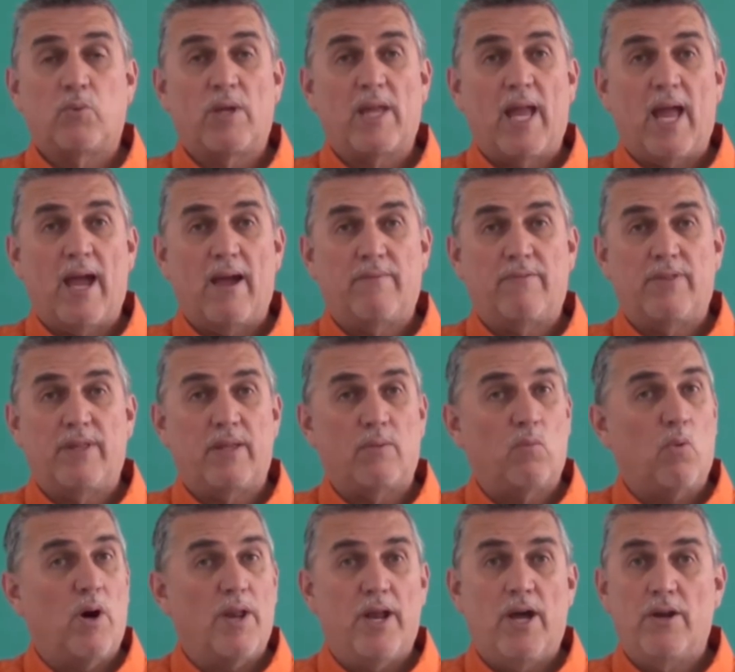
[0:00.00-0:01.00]
We have the
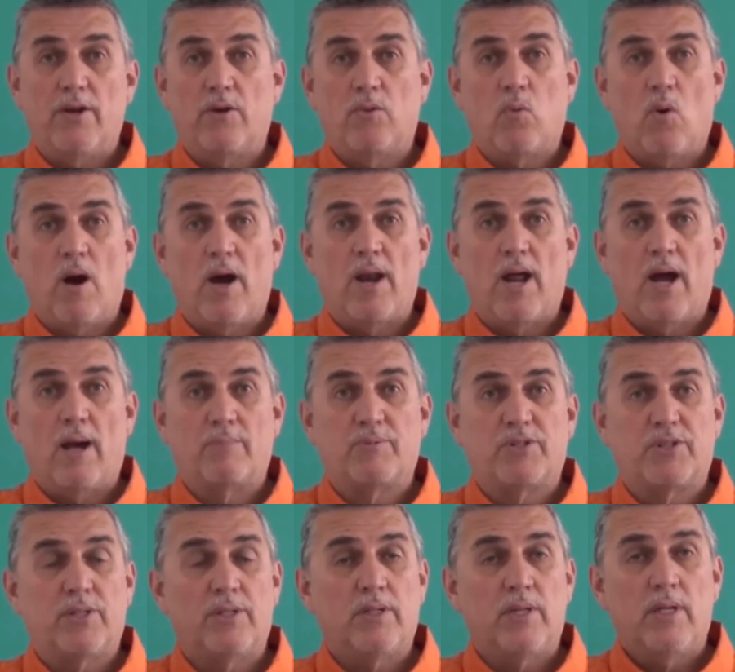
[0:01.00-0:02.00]
100-watt
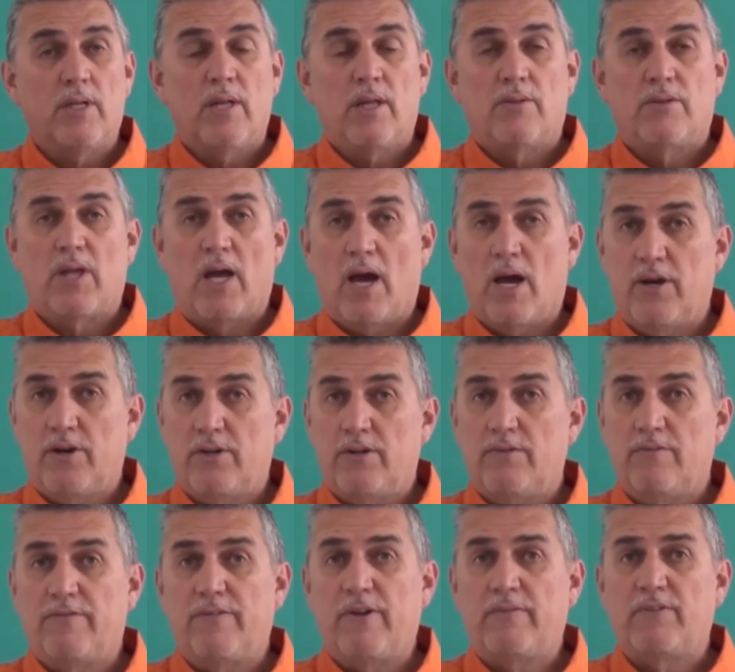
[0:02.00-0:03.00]
option, the
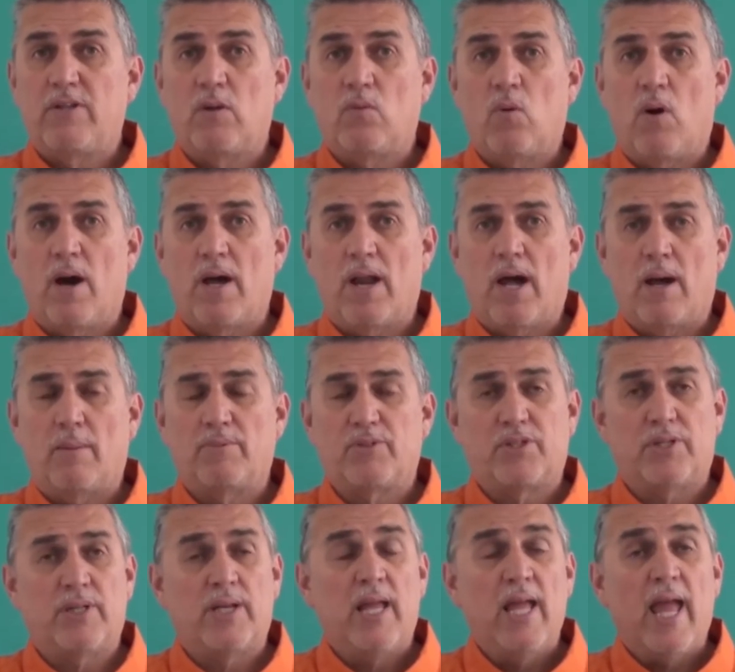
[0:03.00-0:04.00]
150-watt
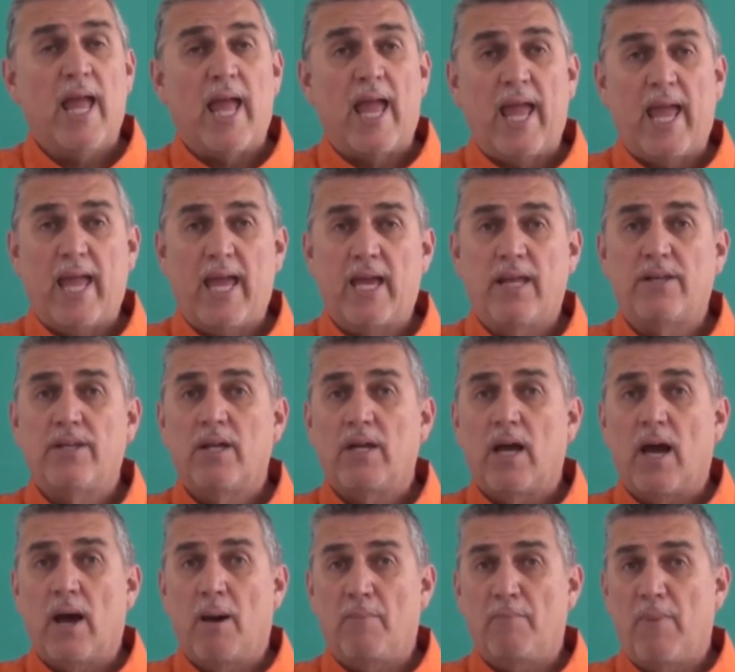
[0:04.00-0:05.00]
option, and
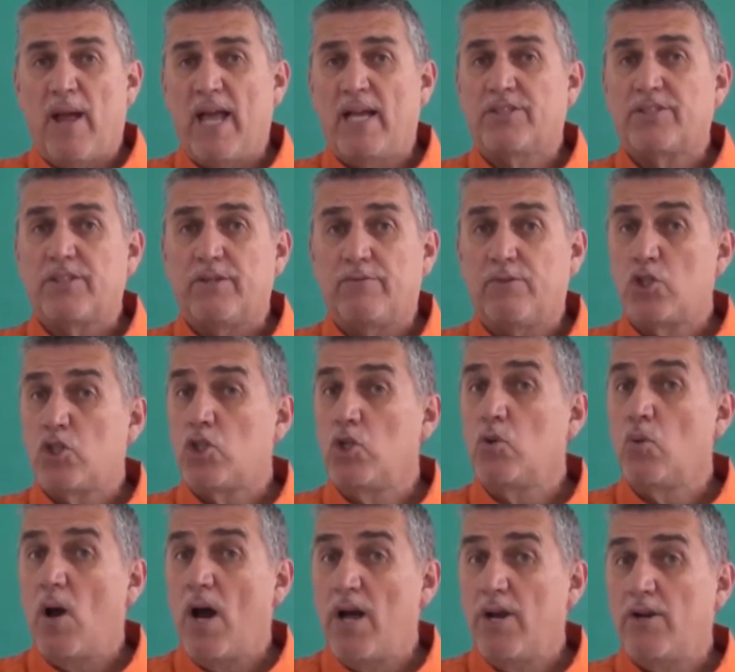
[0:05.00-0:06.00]
a massive
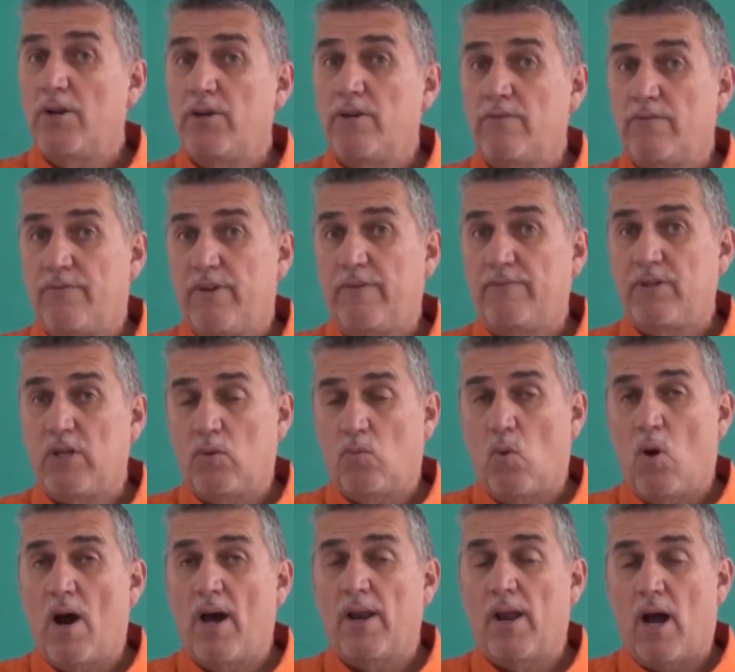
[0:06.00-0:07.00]

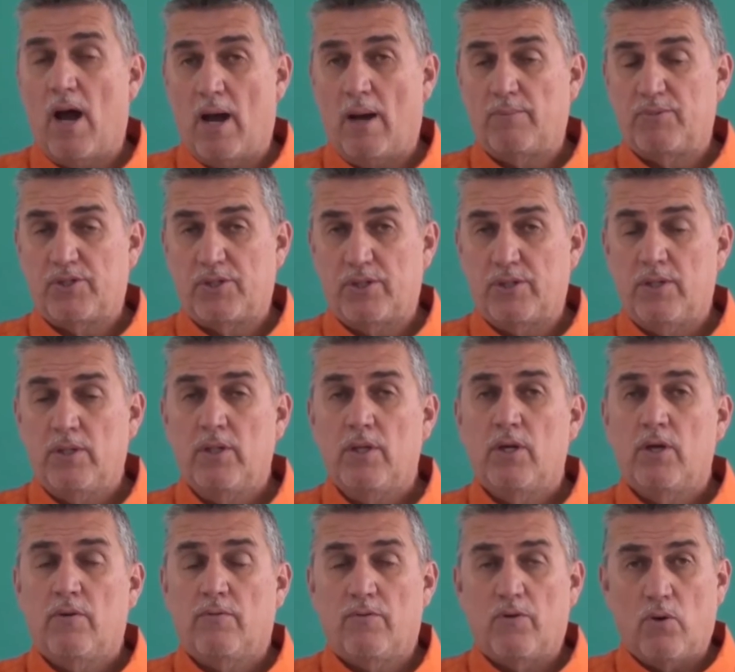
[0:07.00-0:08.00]
250-watt option
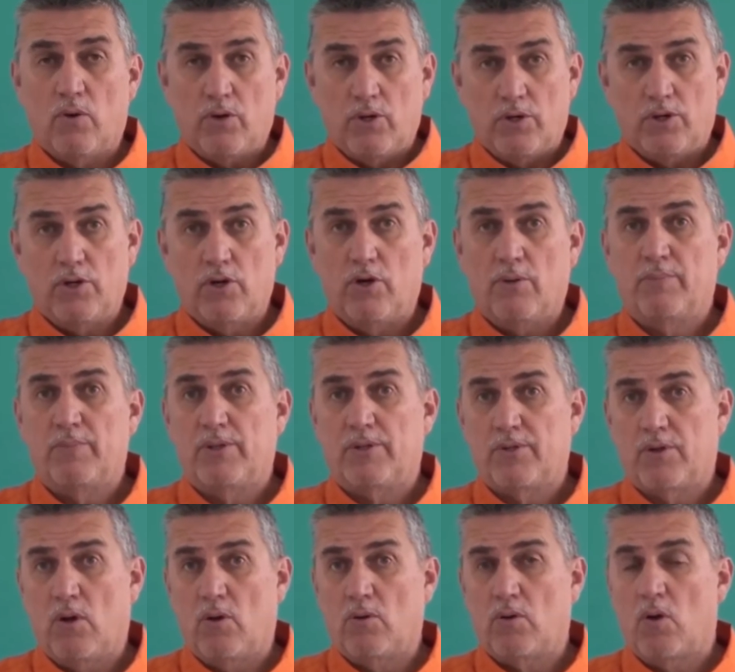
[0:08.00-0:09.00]
for your
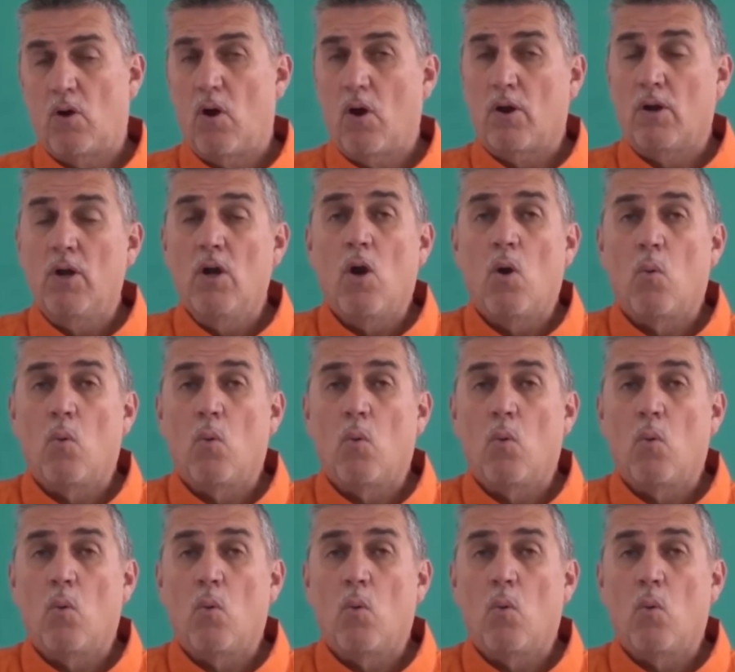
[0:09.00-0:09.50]
patrol car.